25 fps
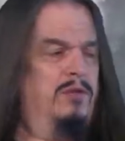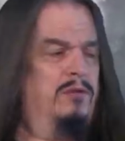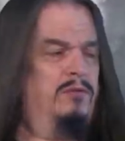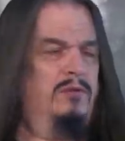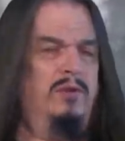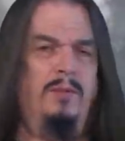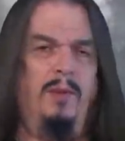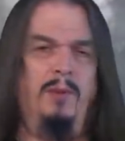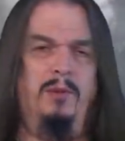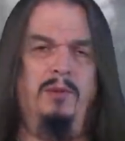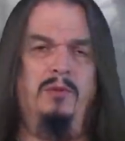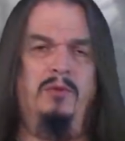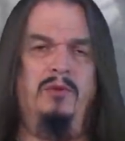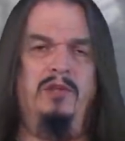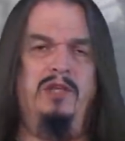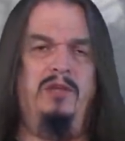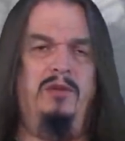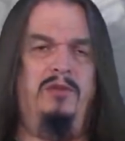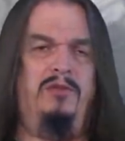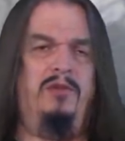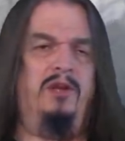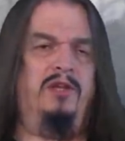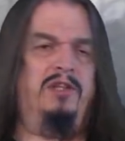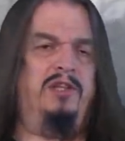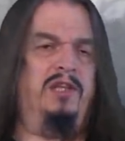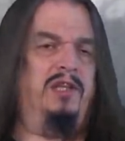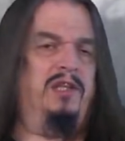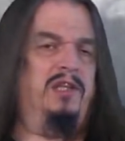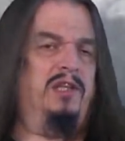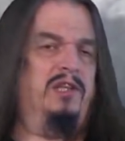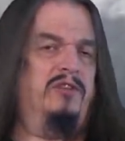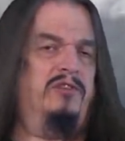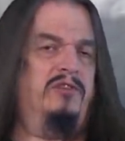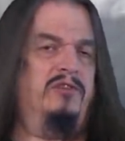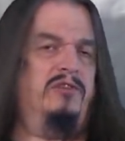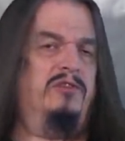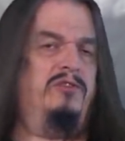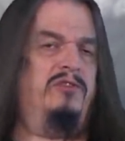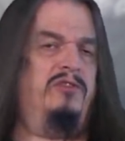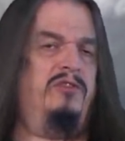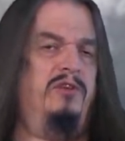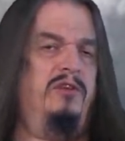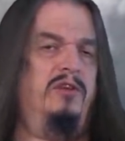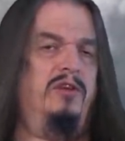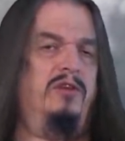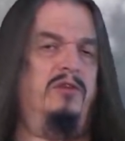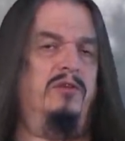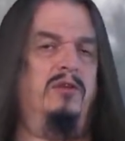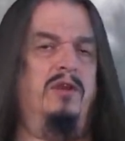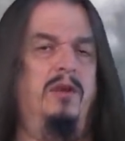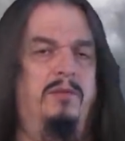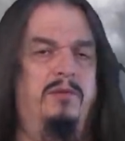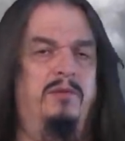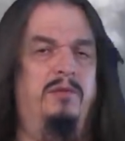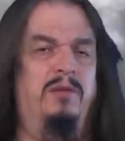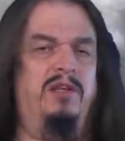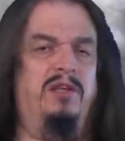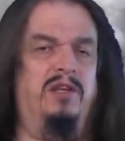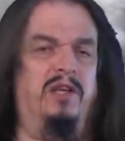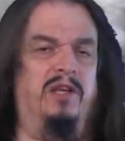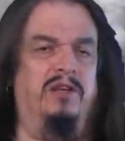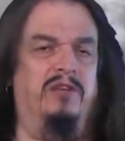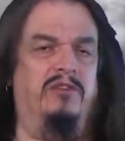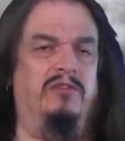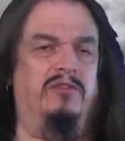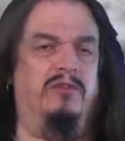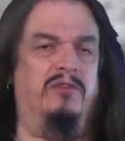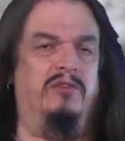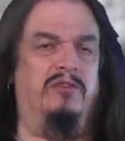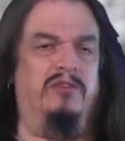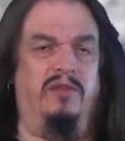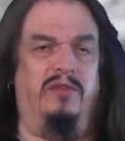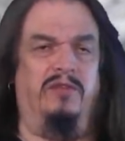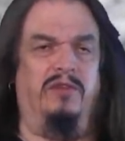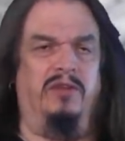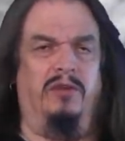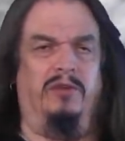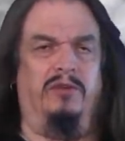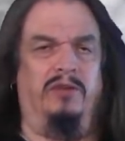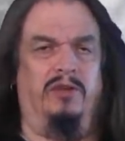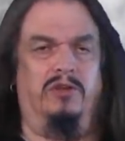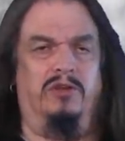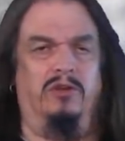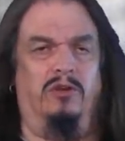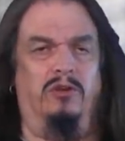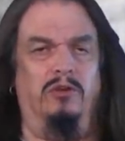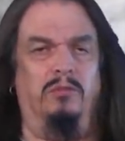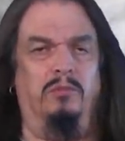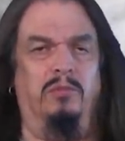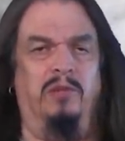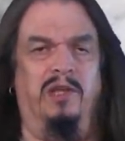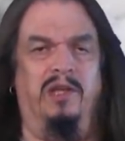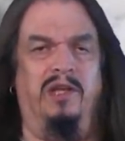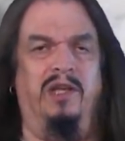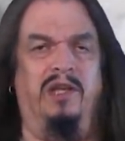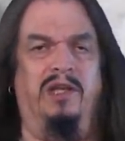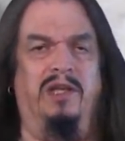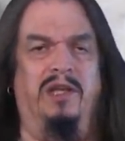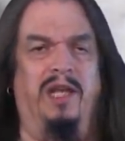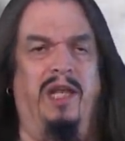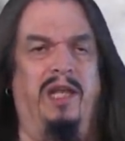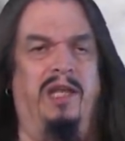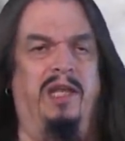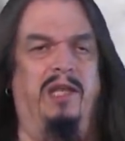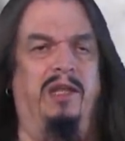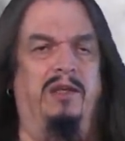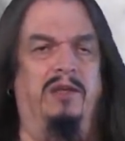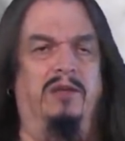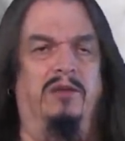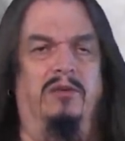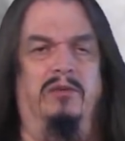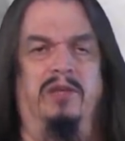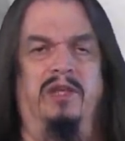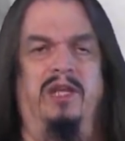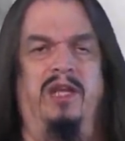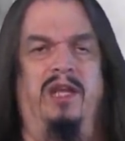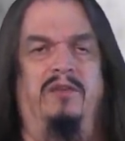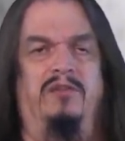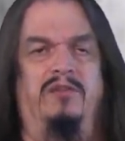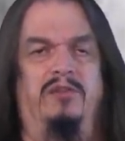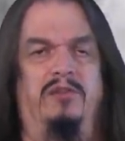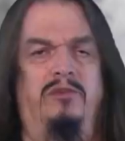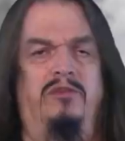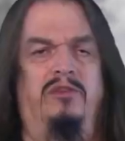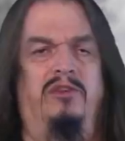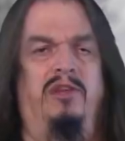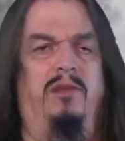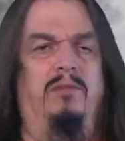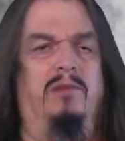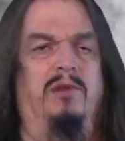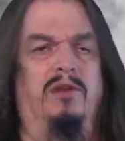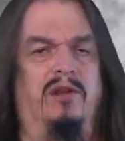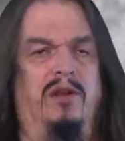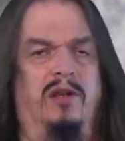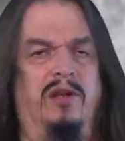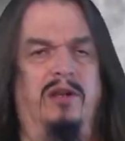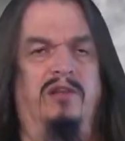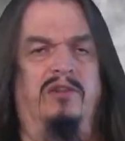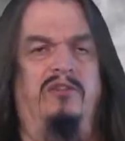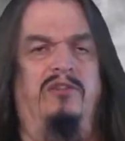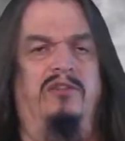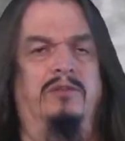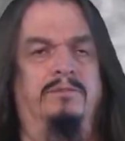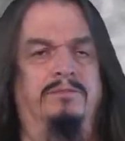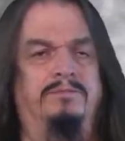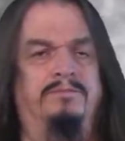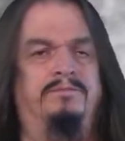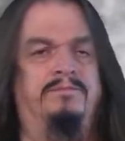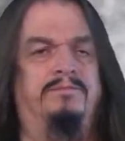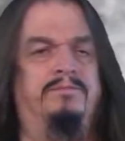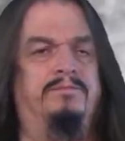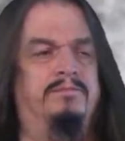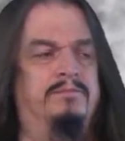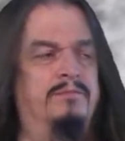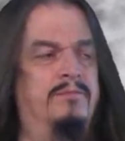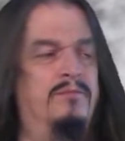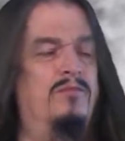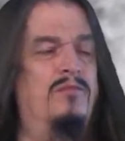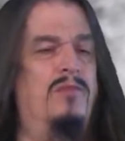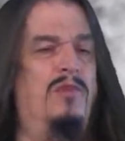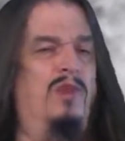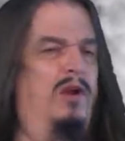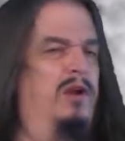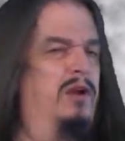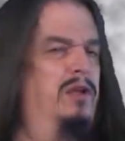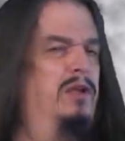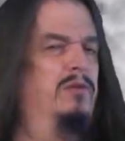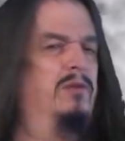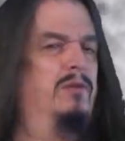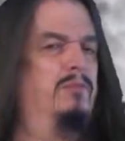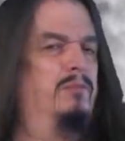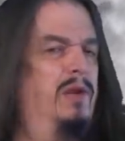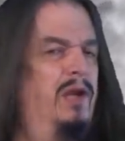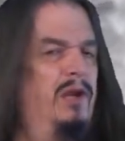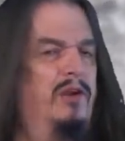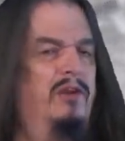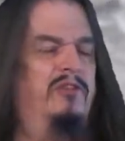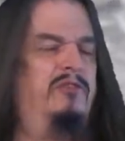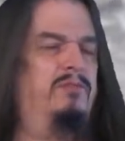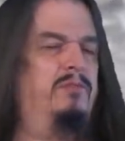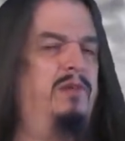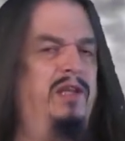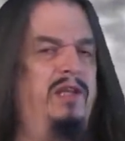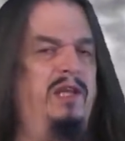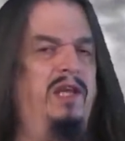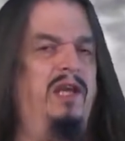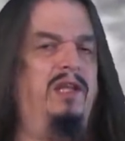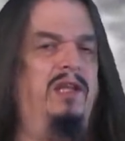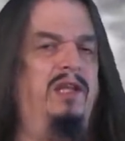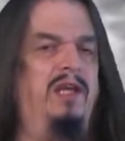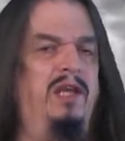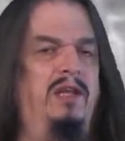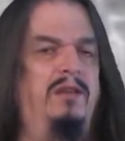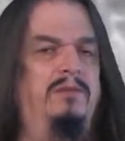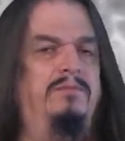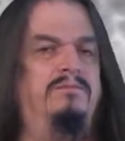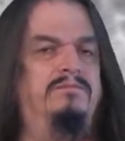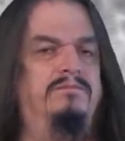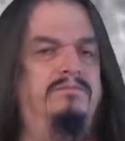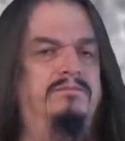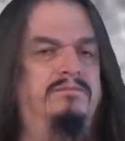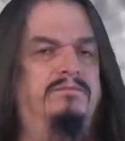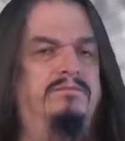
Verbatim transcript: Remember when you thought that lizards grew up to be dinosaurs, even though they're cold-blooded, naked, and only have two chambered hearts? Are you embarrassed by that yet?